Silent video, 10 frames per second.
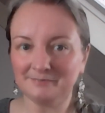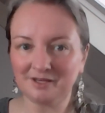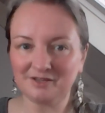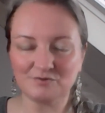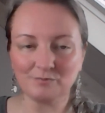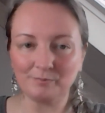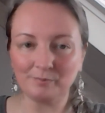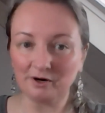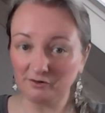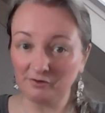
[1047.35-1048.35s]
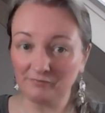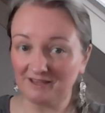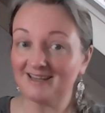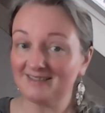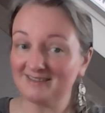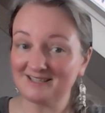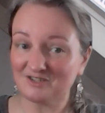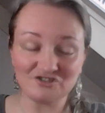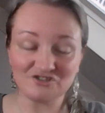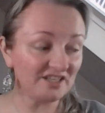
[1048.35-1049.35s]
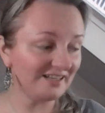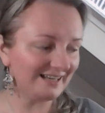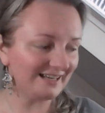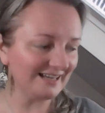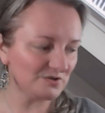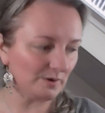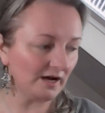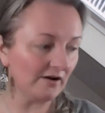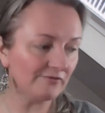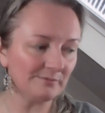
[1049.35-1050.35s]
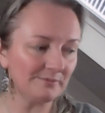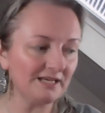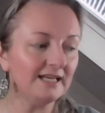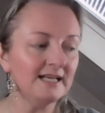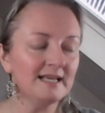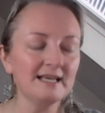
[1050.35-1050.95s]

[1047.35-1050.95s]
That's a part of that, and that's a gene key as well for me.